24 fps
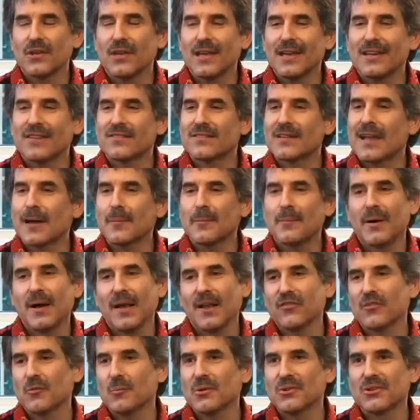it's not
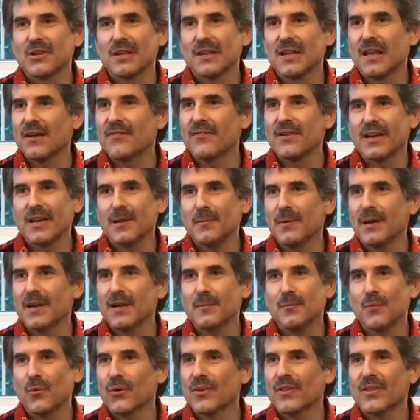possible to love
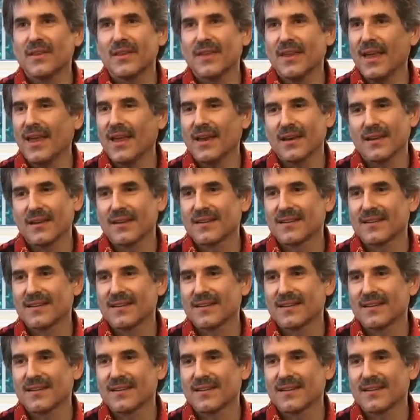anybody more than that.